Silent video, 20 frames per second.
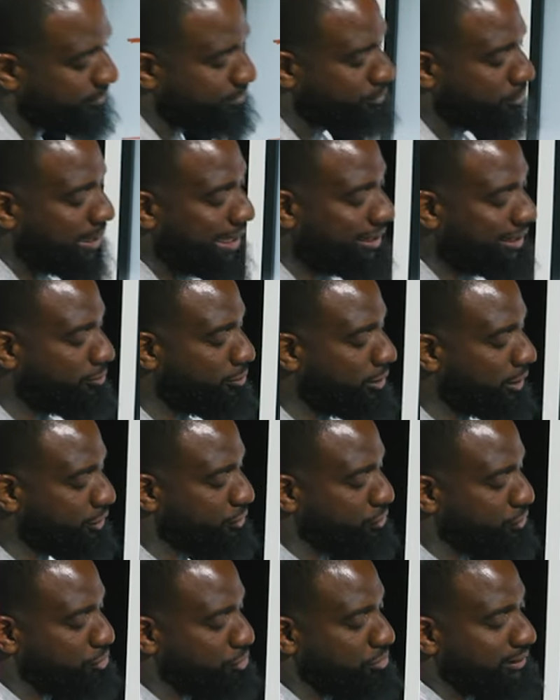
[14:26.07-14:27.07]
Got the Russell
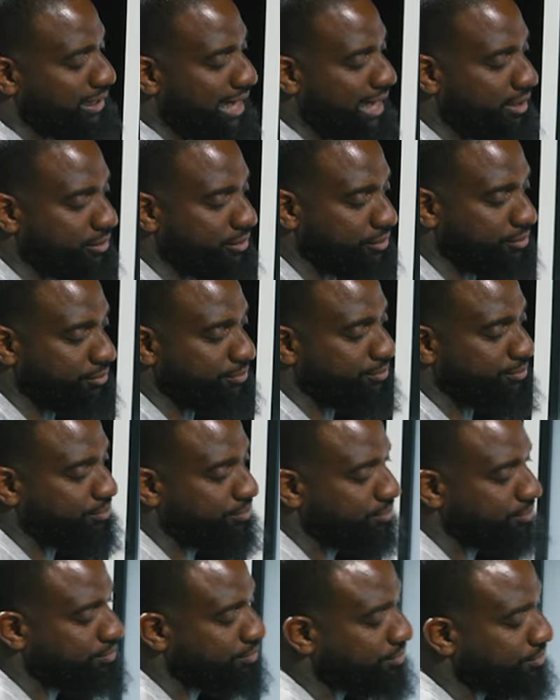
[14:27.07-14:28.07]
2000.
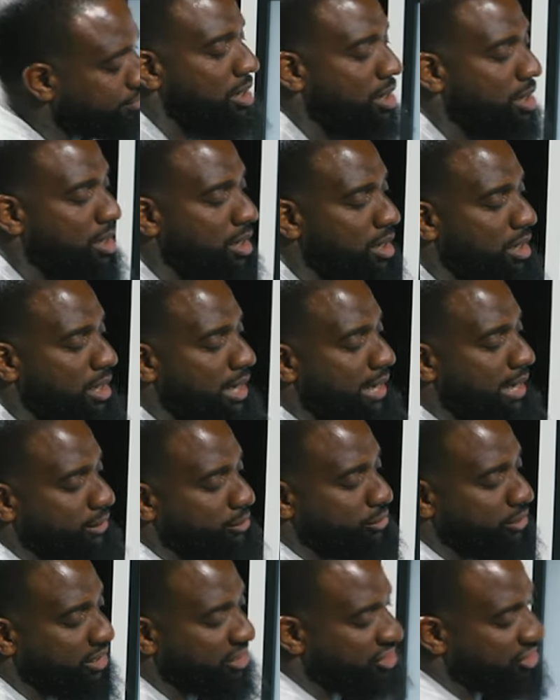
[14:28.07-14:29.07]
All right, so
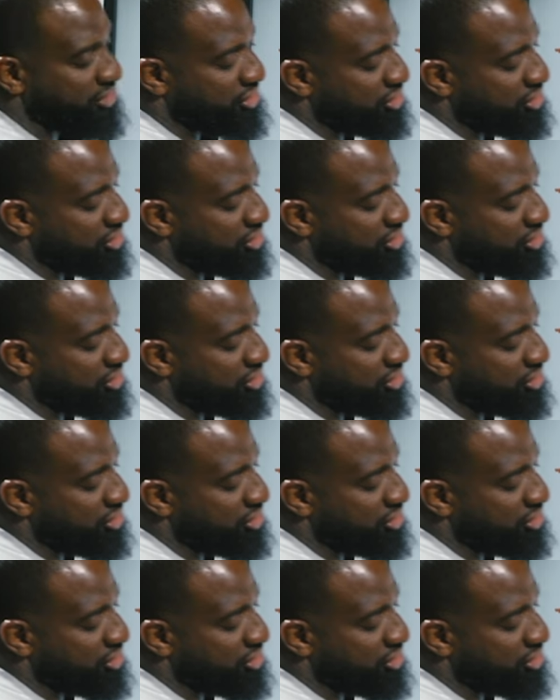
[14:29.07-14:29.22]
this is the